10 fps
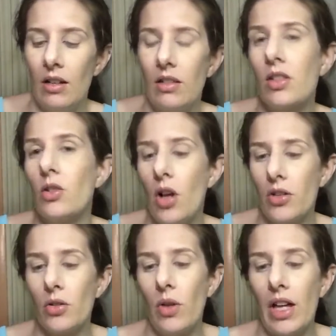This will
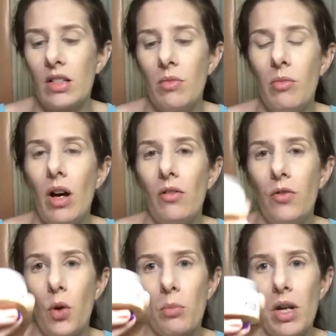also last me about
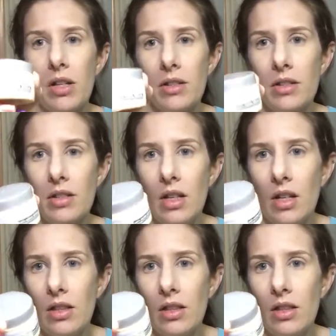4 months.